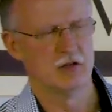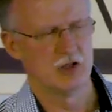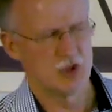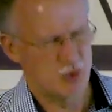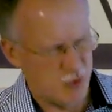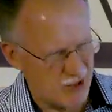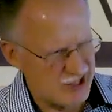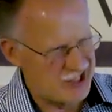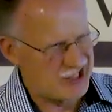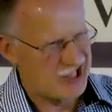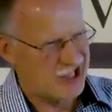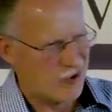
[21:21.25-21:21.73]

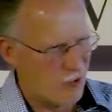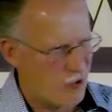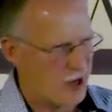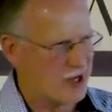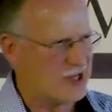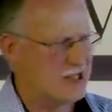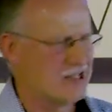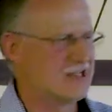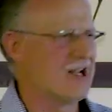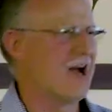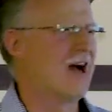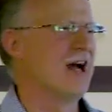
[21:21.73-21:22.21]

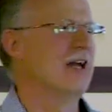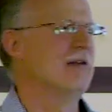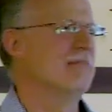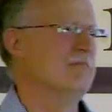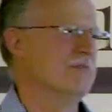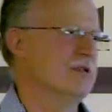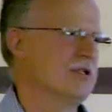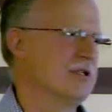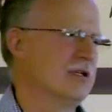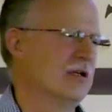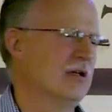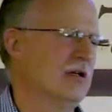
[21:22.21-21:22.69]
21
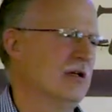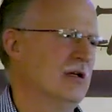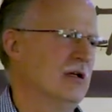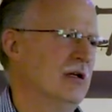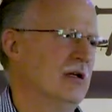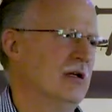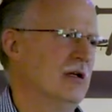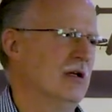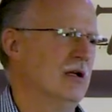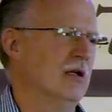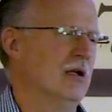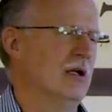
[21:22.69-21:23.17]
times.
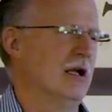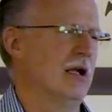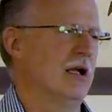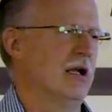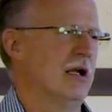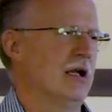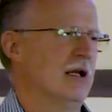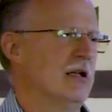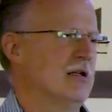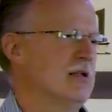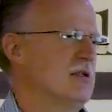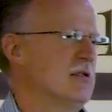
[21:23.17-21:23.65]

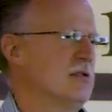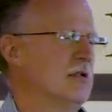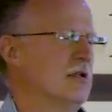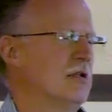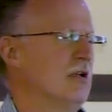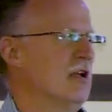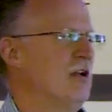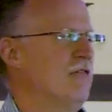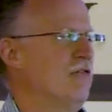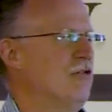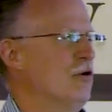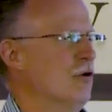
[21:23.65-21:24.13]
And
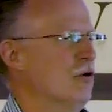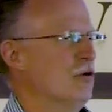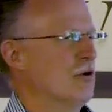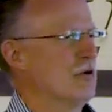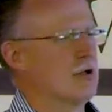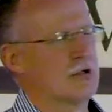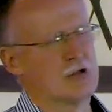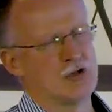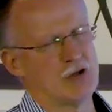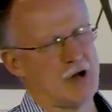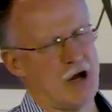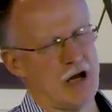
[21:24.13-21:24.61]
if you
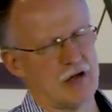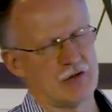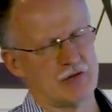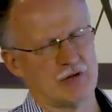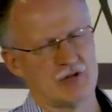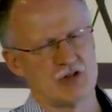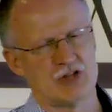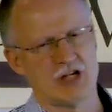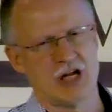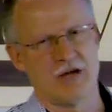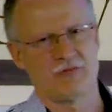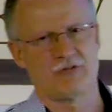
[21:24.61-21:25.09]
look at
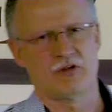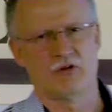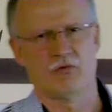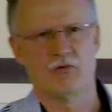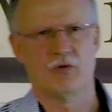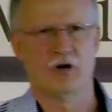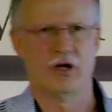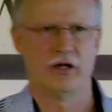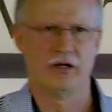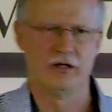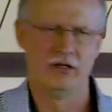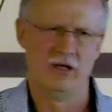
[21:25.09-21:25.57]
Joshua chapter
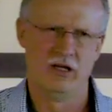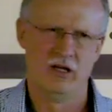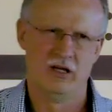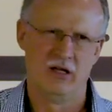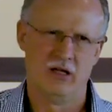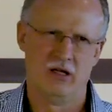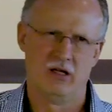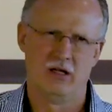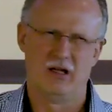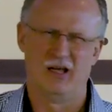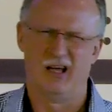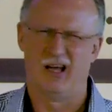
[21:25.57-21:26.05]
1,
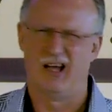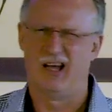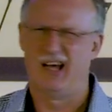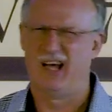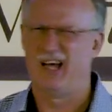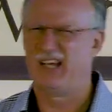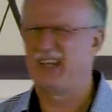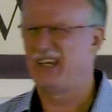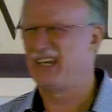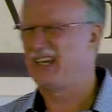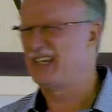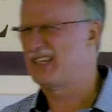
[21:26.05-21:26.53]
uh,
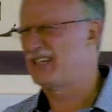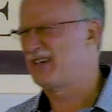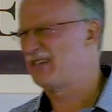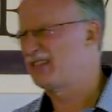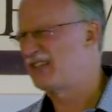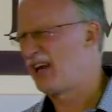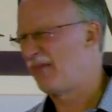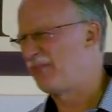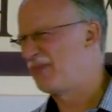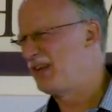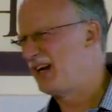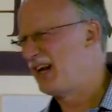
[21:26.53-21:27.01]
I think it's
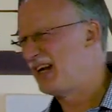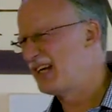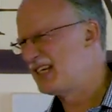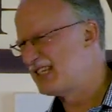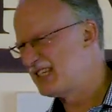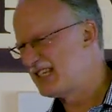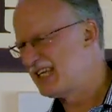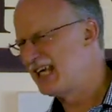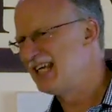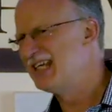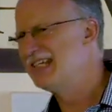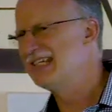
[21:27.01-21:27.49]
something
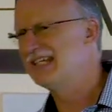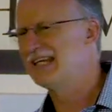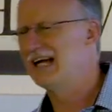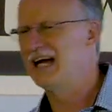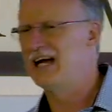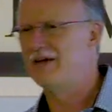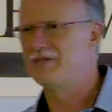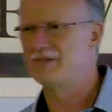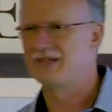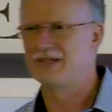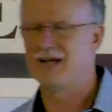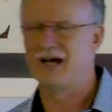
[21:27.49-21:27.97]
like 10
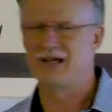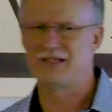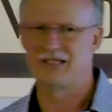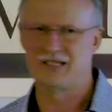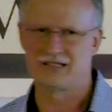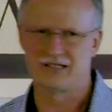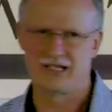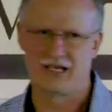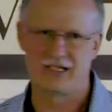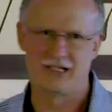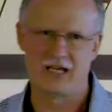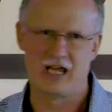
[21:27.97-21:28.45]
times God
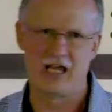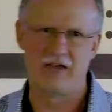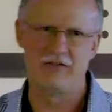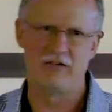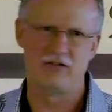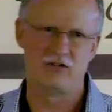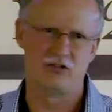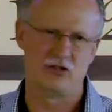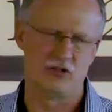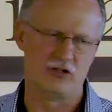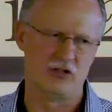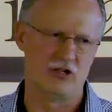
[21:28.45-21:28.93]
says, I gave
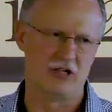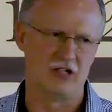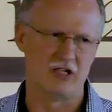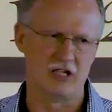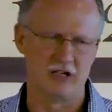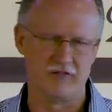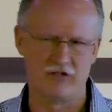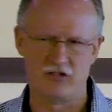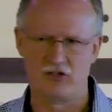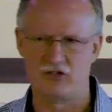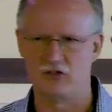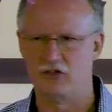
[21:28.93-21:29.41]
it to you, I
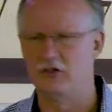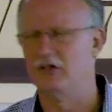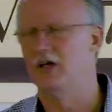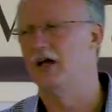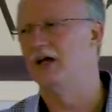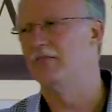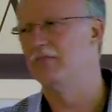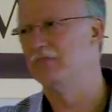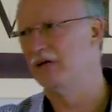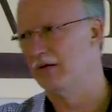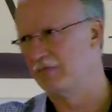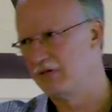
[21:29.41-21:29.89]
give it to you,
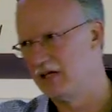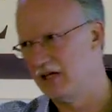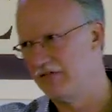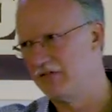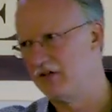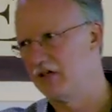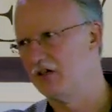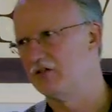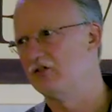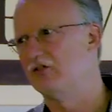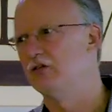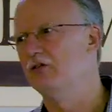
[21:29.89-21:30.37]
I'm,
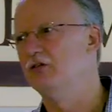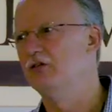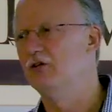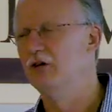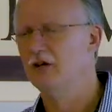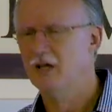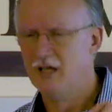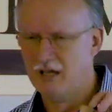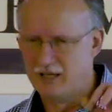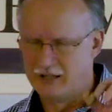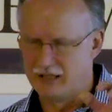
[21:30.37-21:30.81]
giving it to you.